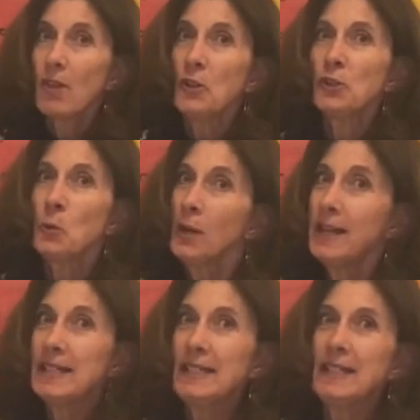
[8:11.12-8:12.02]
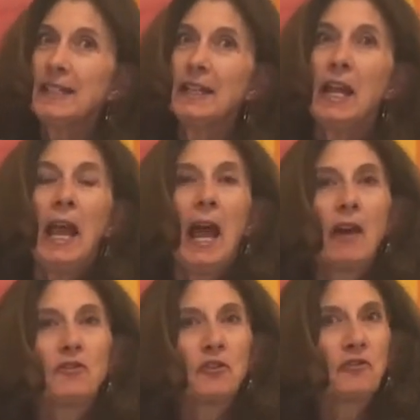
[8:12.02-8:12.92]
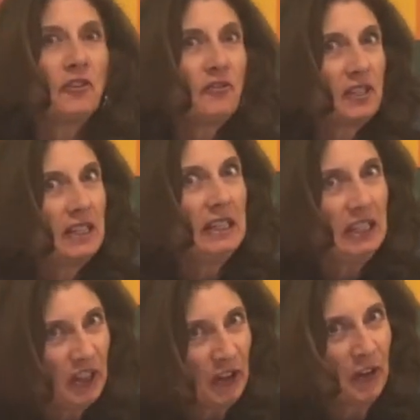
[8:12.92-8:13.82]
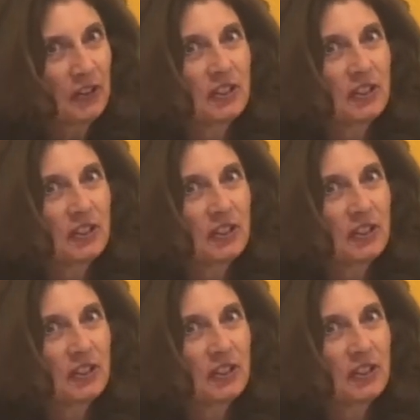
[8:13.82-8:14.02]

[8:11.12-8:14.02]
So, what I did after 15 years